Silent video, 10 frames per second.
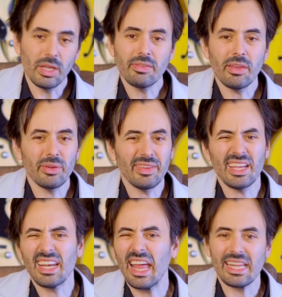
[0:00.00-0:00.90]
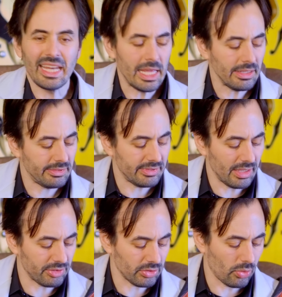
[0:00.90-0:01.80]
let's say we're taking like an
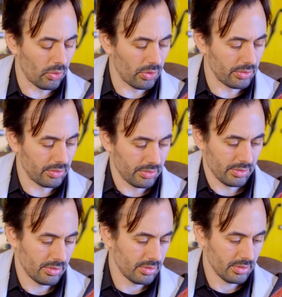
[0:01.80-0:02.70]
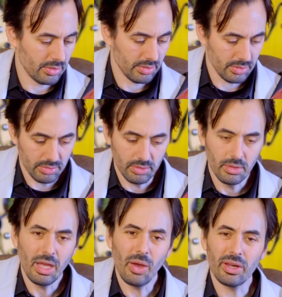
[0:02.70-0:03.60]
A7 chord.
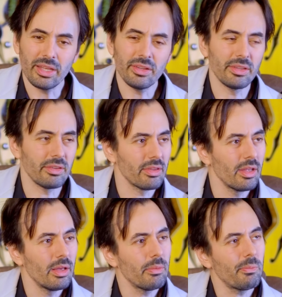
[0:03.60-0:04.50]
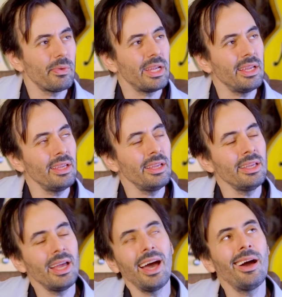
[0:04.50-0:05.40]
I want to hear this.
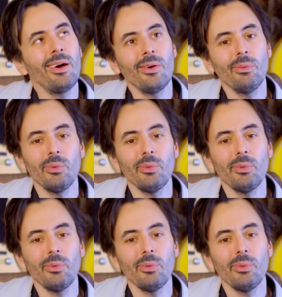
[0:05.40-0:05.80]
We are